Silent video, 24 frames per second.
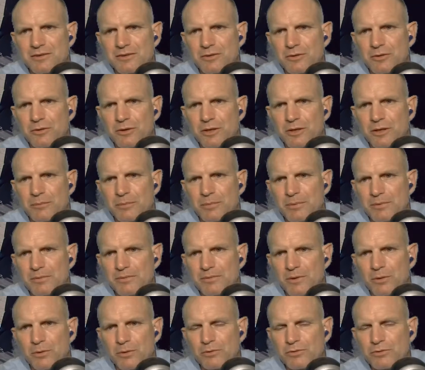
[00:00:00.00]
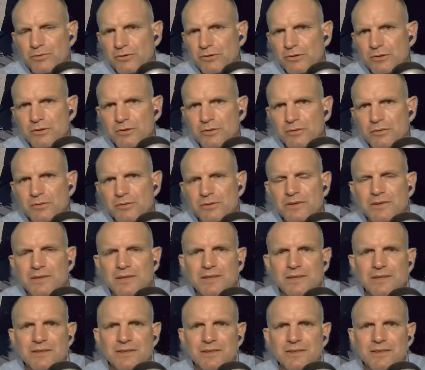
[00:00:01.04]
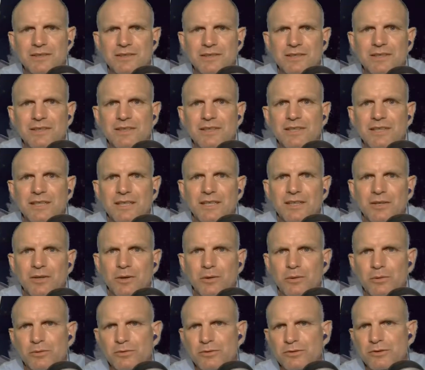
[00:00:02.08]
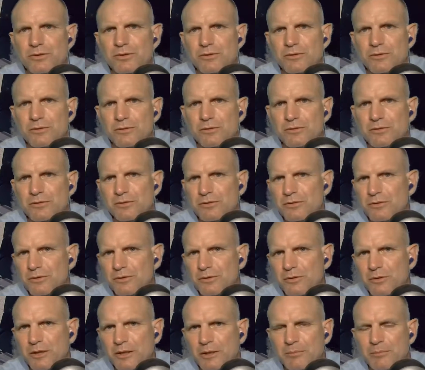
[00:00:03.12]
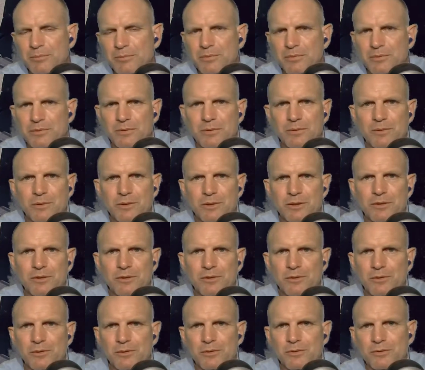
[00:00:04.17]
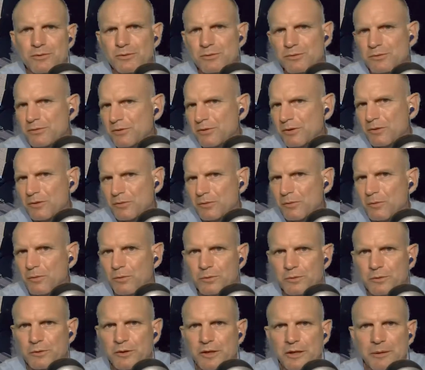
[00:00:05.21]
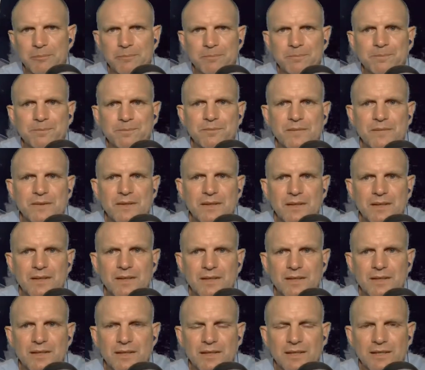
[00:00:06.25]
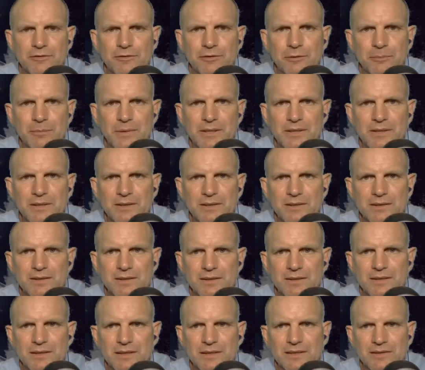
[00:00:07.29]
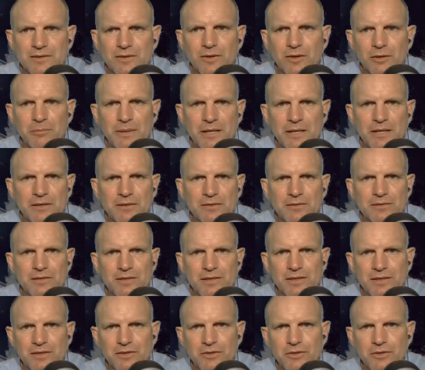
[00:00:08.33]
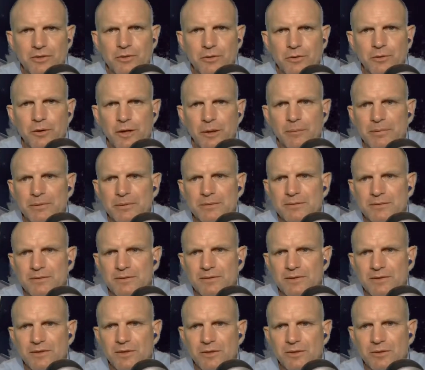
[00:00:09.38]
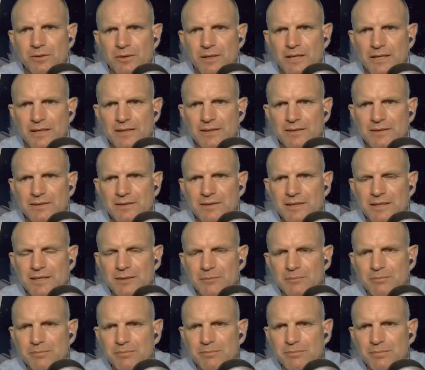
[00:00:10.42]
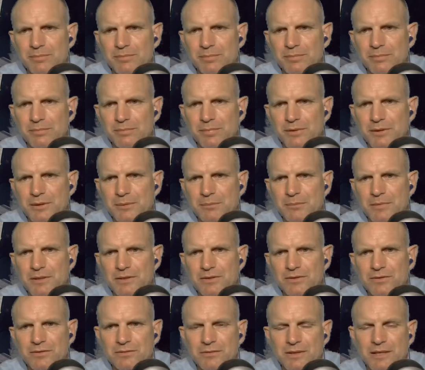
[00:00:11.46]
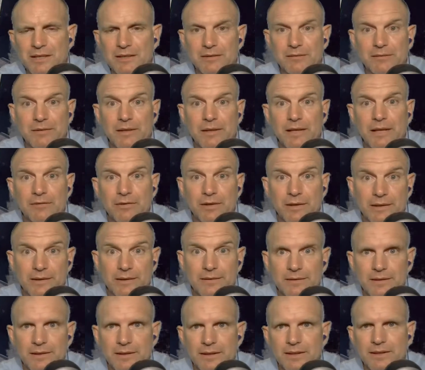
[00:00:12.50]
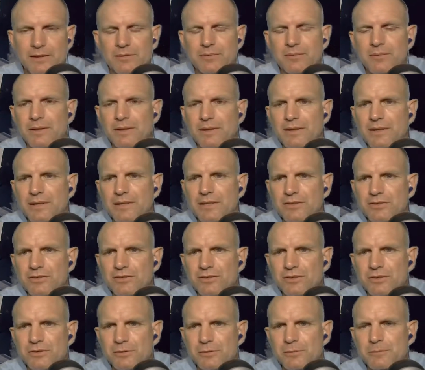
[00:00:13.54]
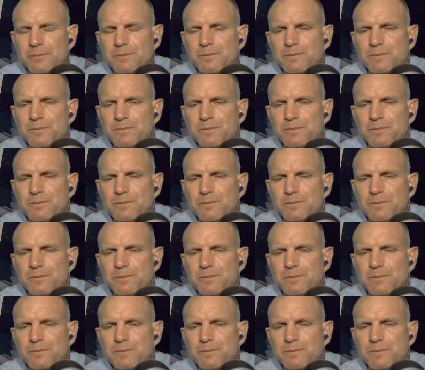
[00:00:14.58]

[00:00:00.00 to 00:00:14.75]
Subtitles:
grip, old shoes? Is it old shoes, new grip, or old shoes, old grip? For me, it's all about new grip. So I can skate pretty much at the level I skate with any shoe,